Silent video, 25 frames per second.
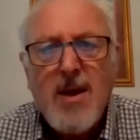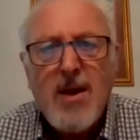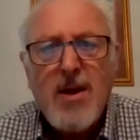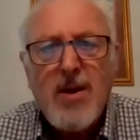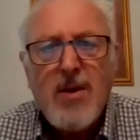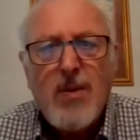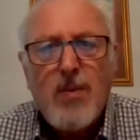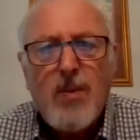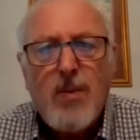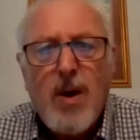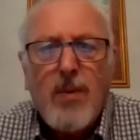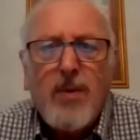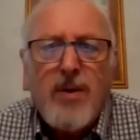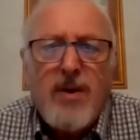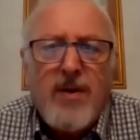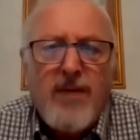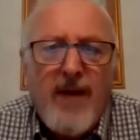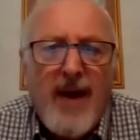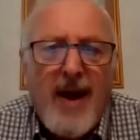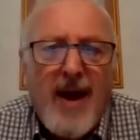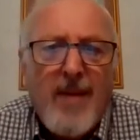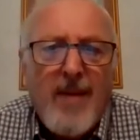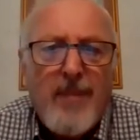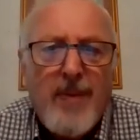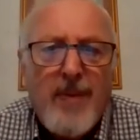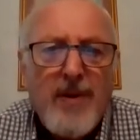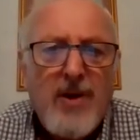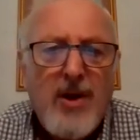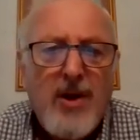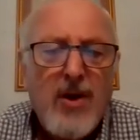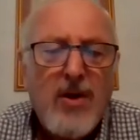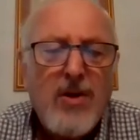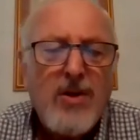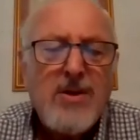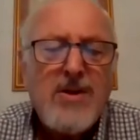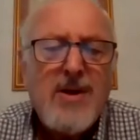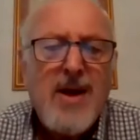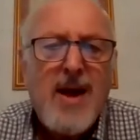what would have happened
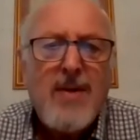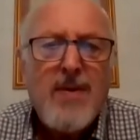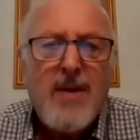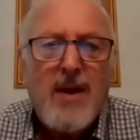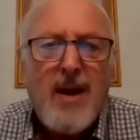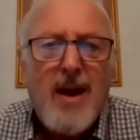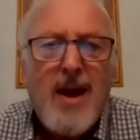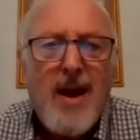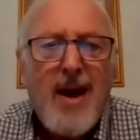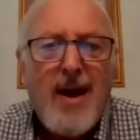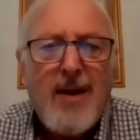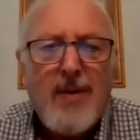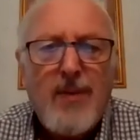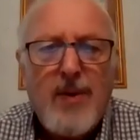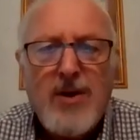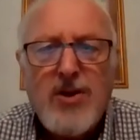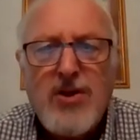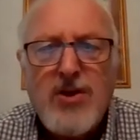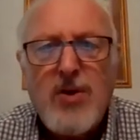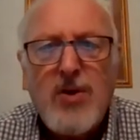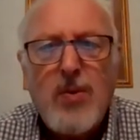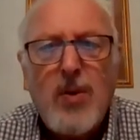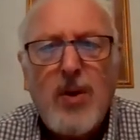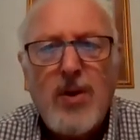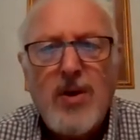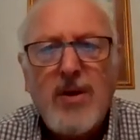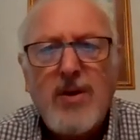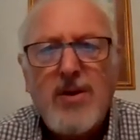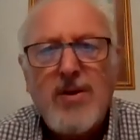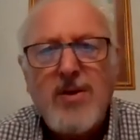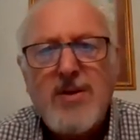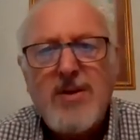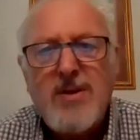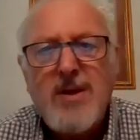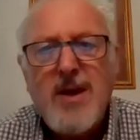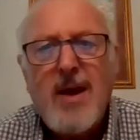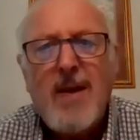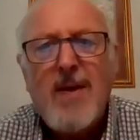years down the line when she wanted to
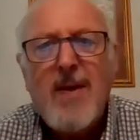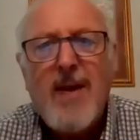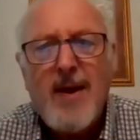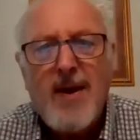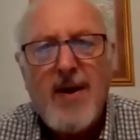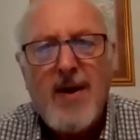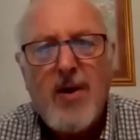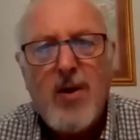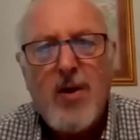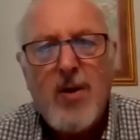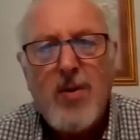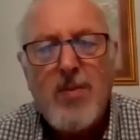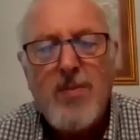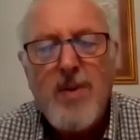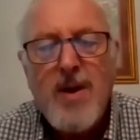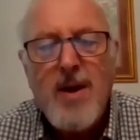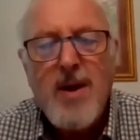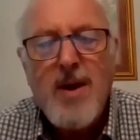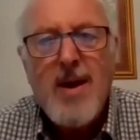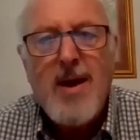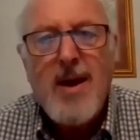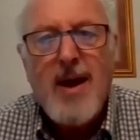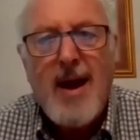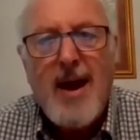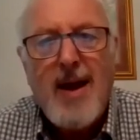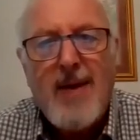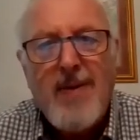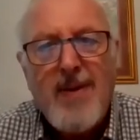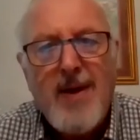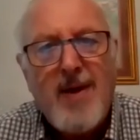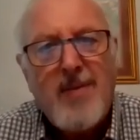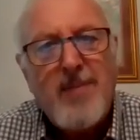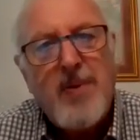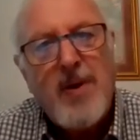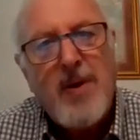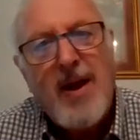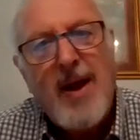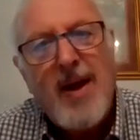sell that home, and then
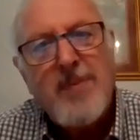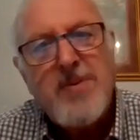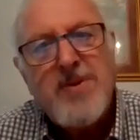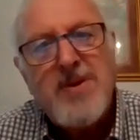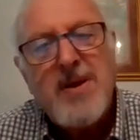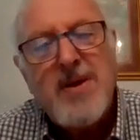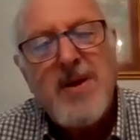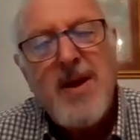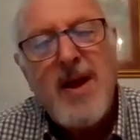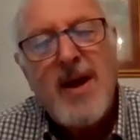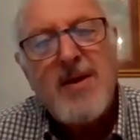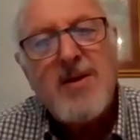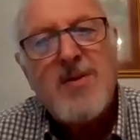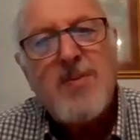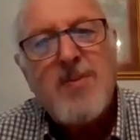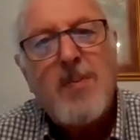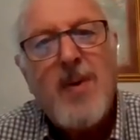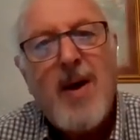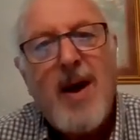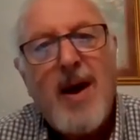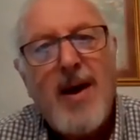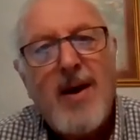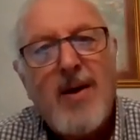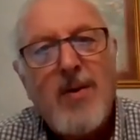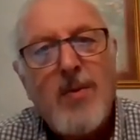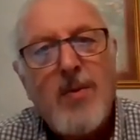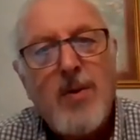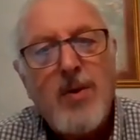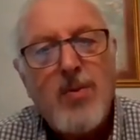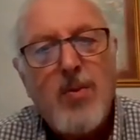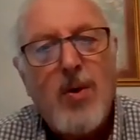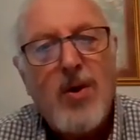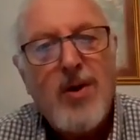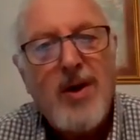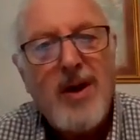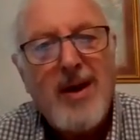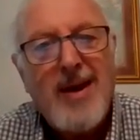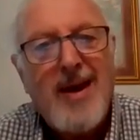perhaps the next buyer would
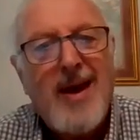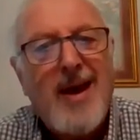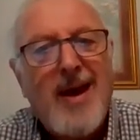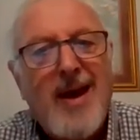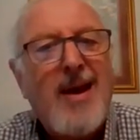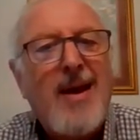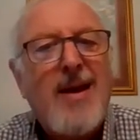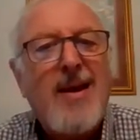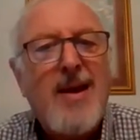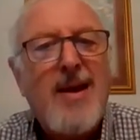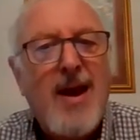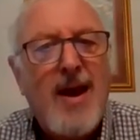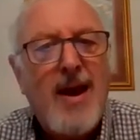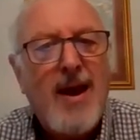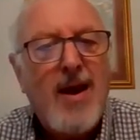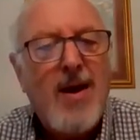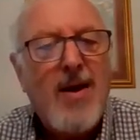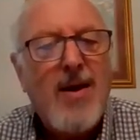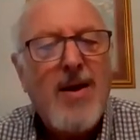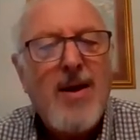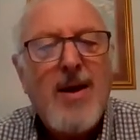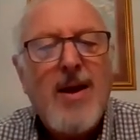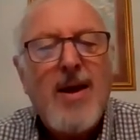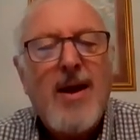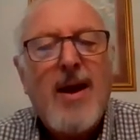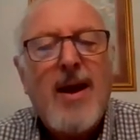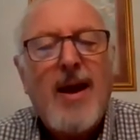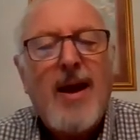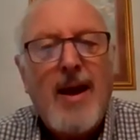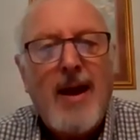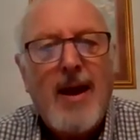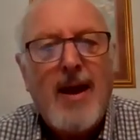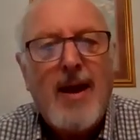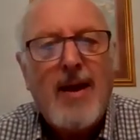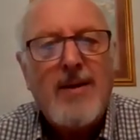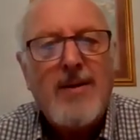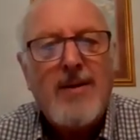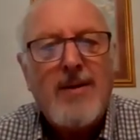want to get in there
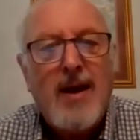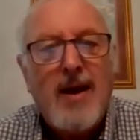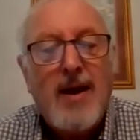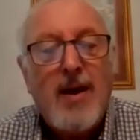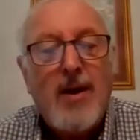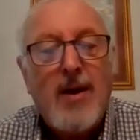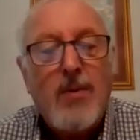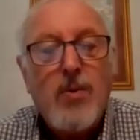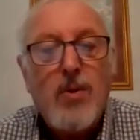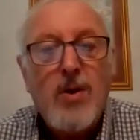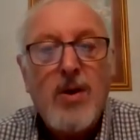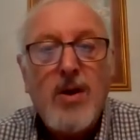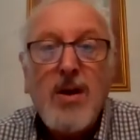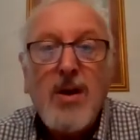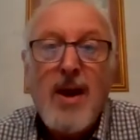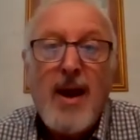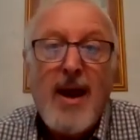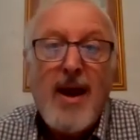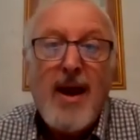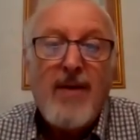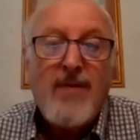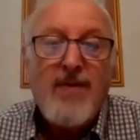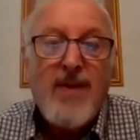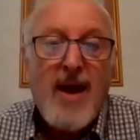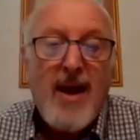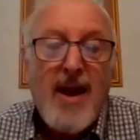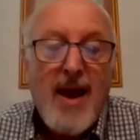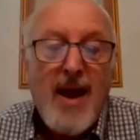and wouldn't have that